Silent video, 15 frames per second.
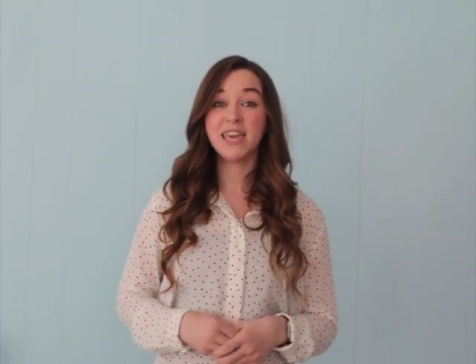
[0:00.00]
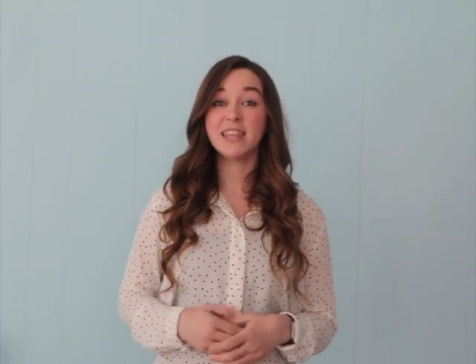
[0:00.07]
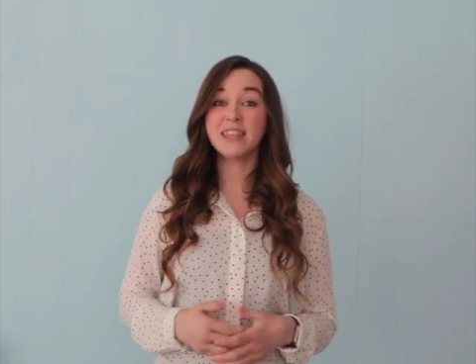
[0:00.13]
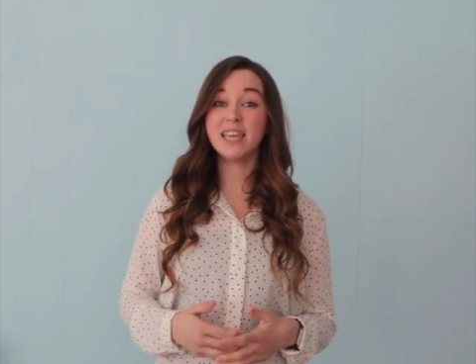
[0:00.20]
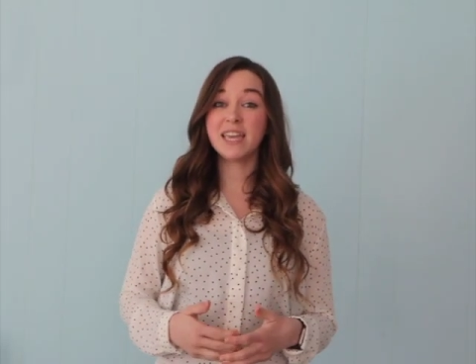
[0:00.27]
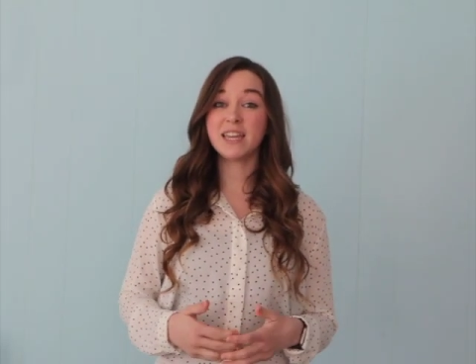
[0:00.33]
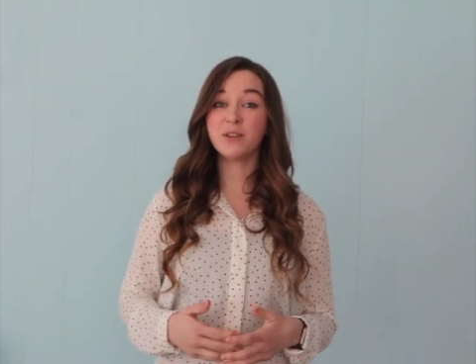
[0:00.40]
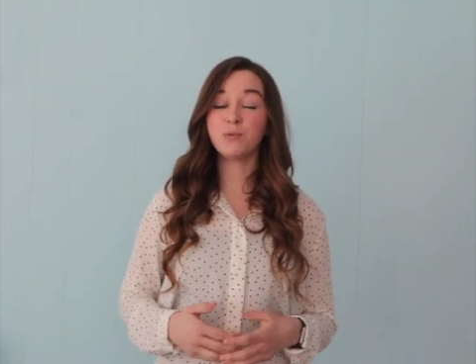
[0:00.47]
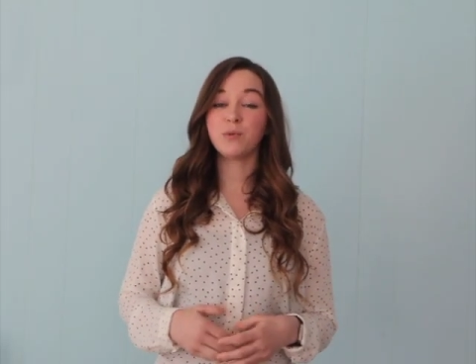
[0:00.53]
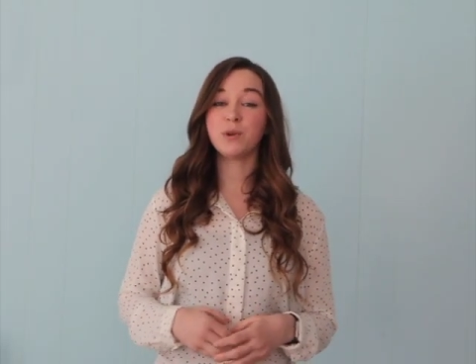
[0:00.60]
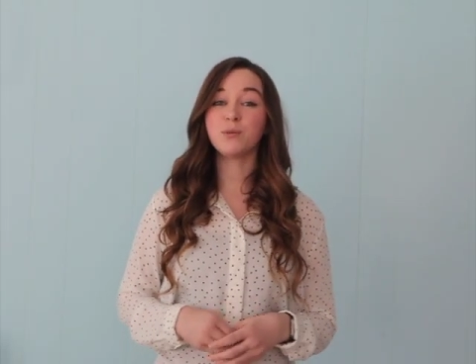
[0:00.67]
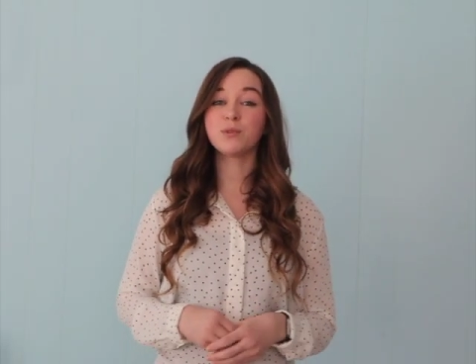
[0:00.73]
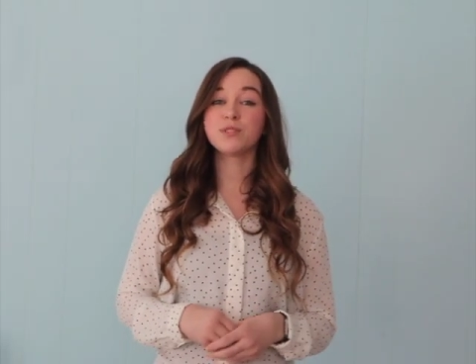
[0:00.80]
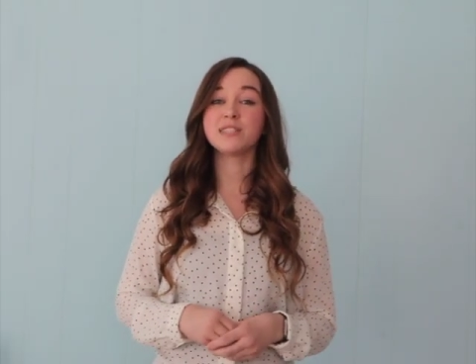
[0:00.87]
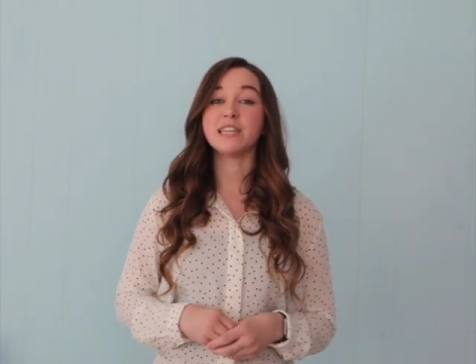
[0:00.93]
Then we
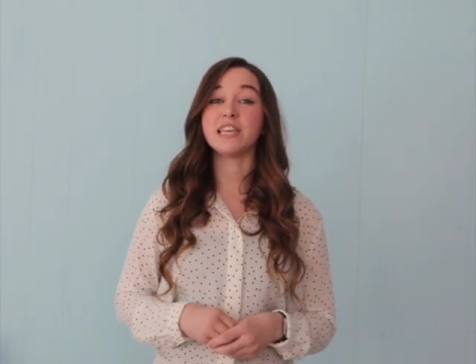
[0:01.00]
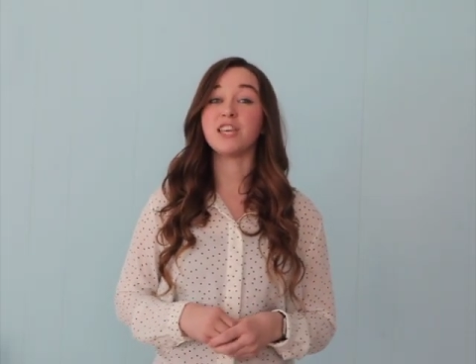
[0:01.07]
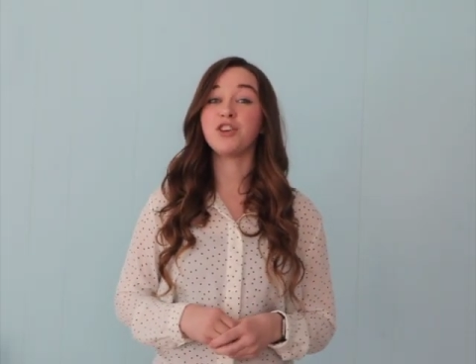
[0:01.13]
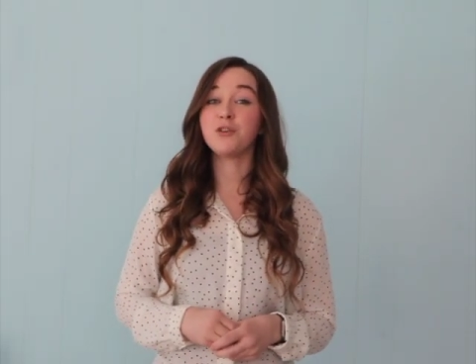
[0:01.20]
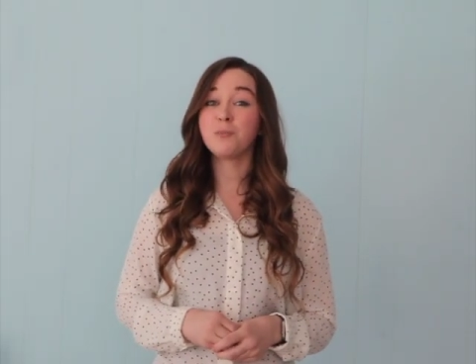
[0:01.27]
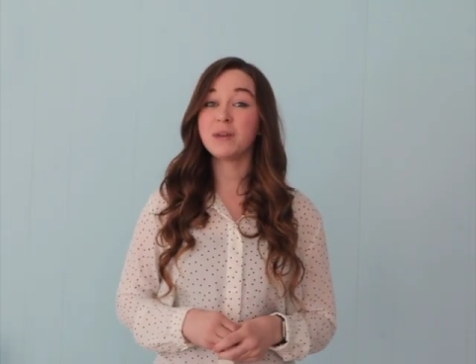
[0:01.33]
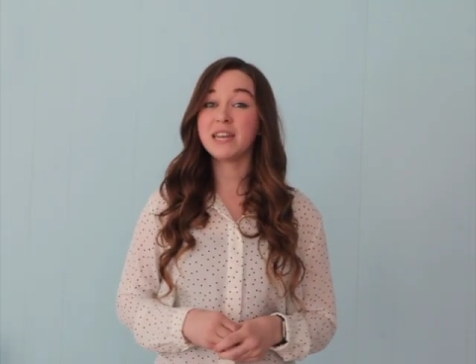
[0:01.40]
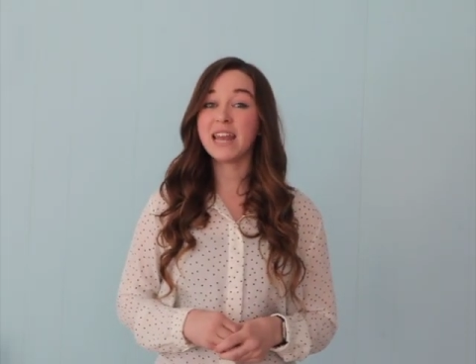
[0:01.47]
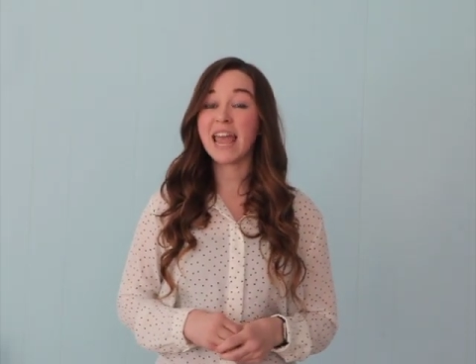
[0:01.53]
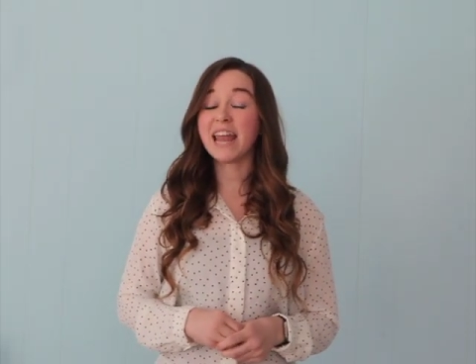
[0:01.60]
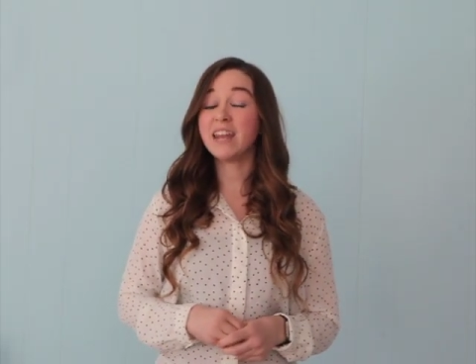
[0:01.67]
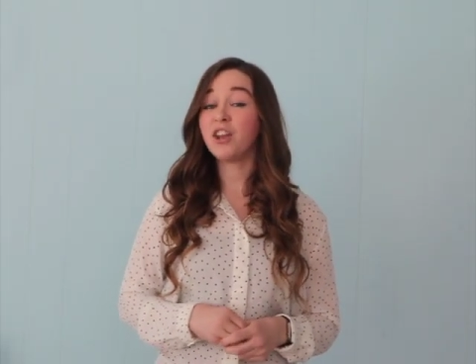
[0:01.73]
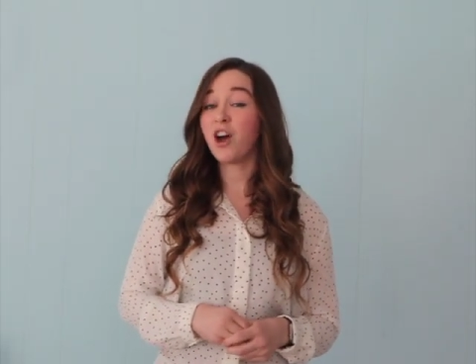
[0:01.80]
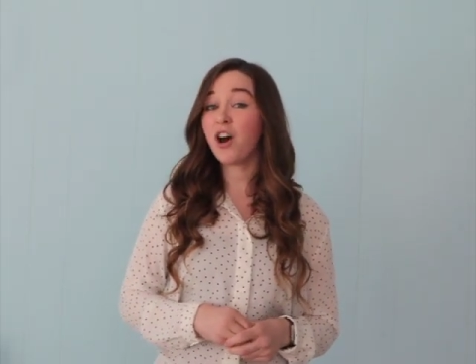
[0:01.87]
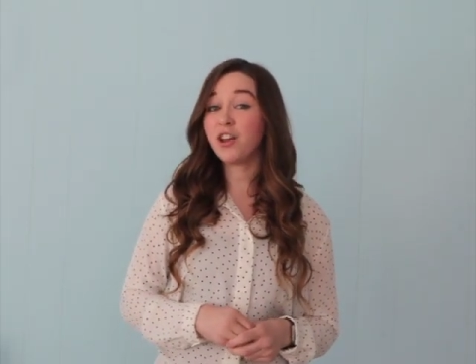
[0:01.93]
will see human
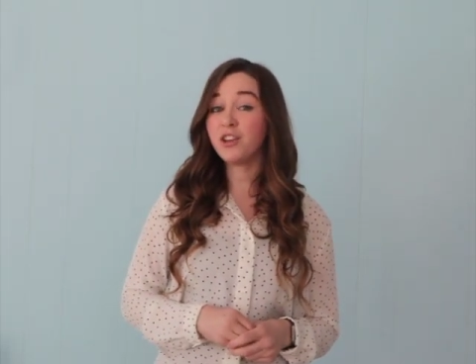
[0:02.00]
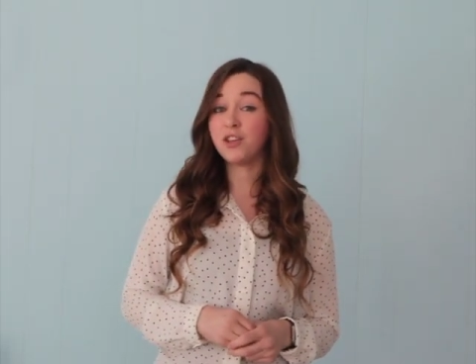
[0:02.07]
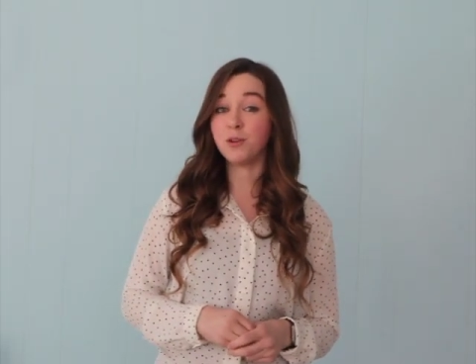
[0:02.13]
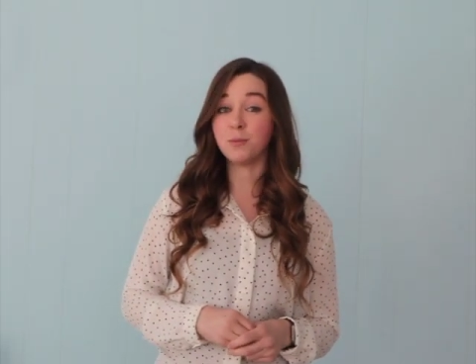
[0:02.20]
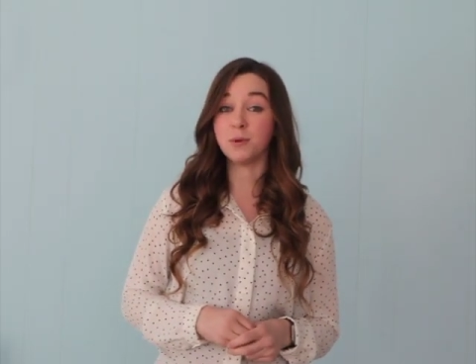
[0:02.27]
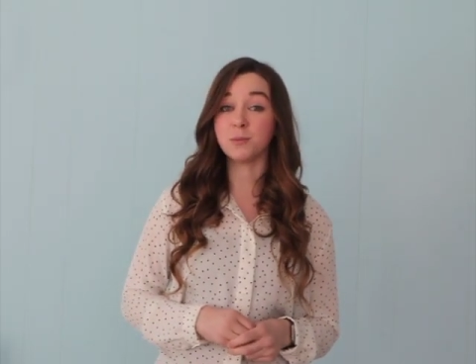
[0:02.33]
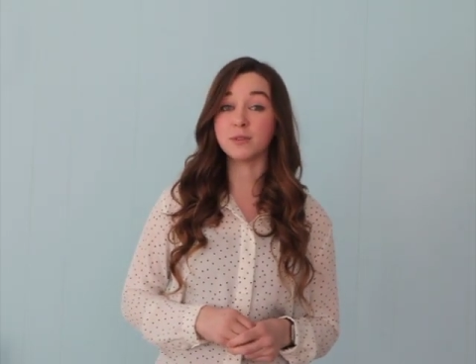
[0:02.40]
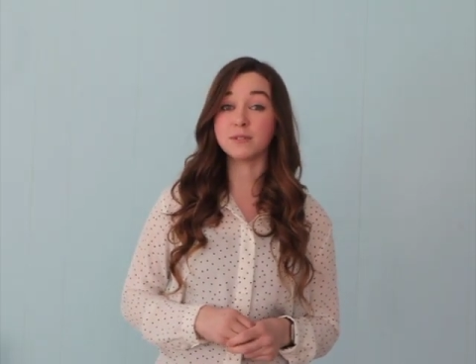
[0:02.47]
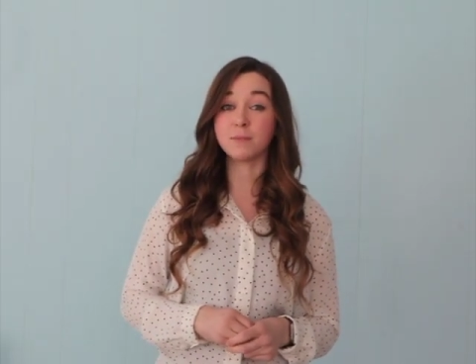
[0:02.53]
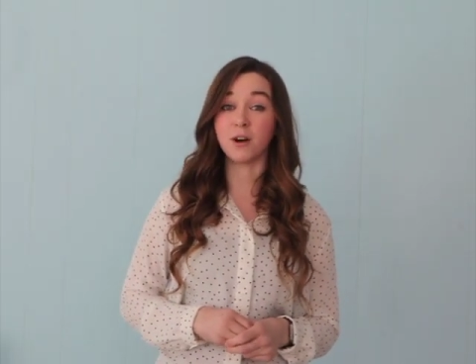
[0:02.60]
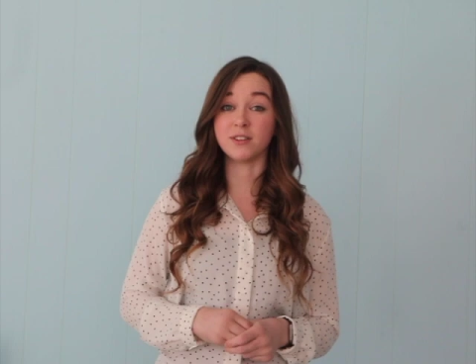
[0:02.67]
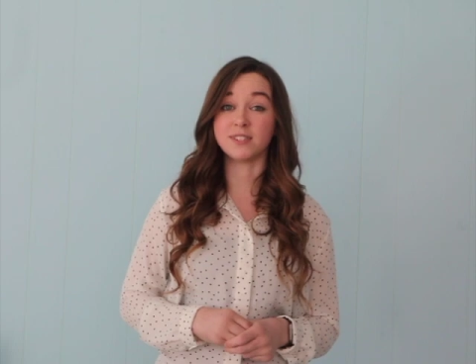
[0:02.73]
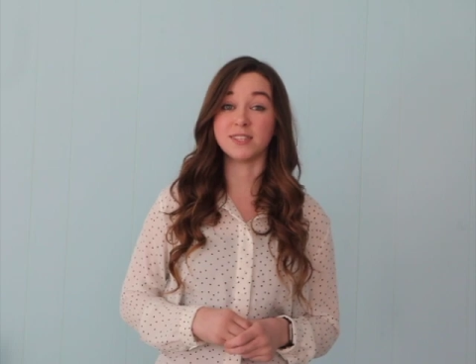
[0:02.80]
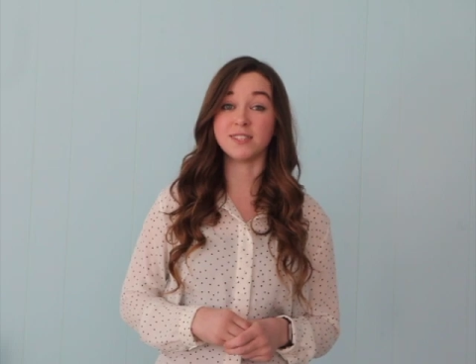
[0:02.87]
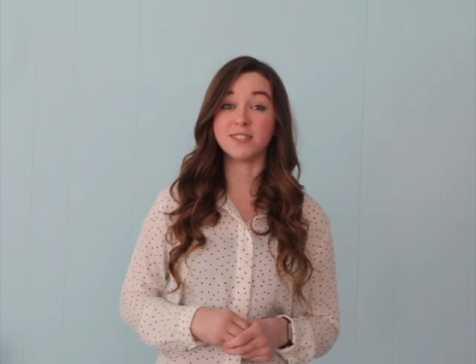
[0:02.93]
and non-human
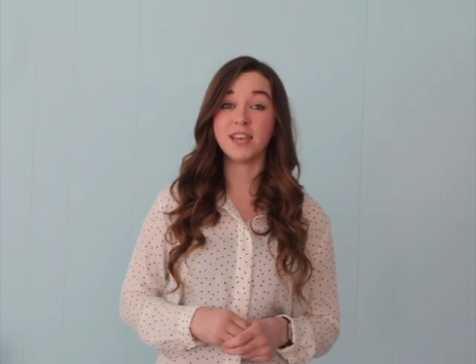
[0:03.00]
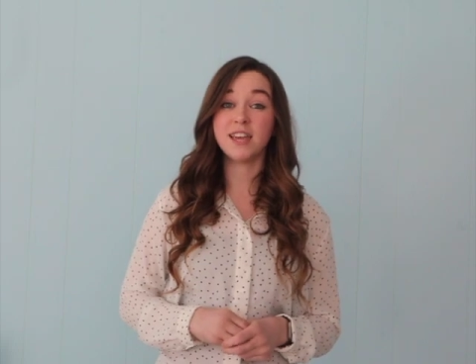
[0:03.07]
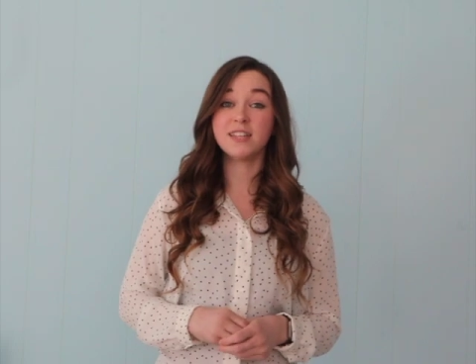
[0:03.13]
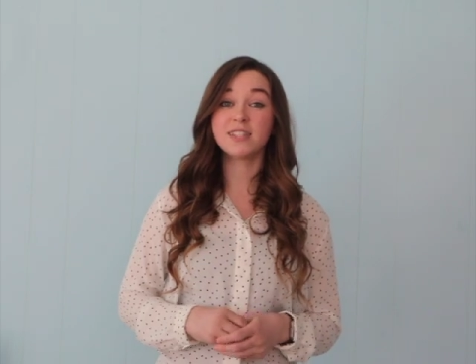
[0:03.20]
responses